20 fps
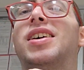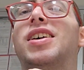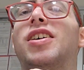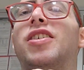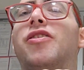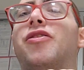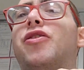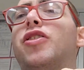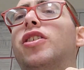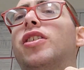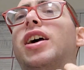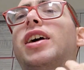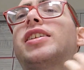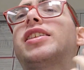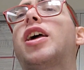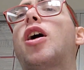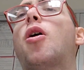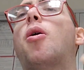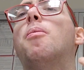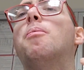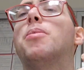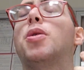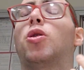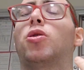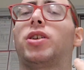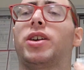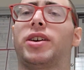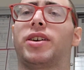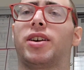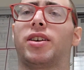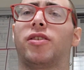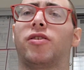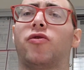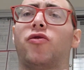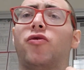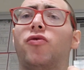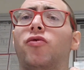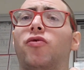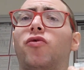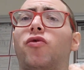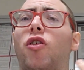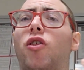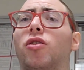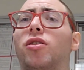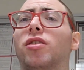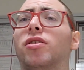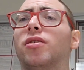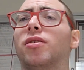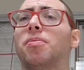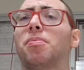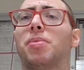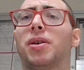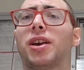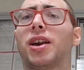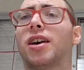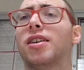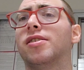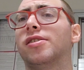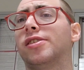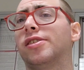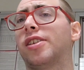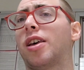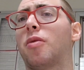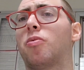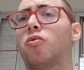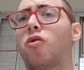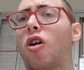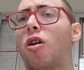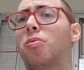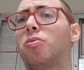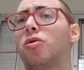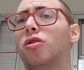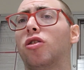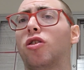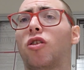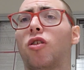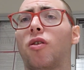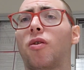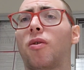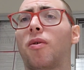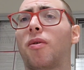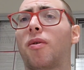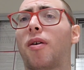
it feel like they are milking it for the, because it's a proper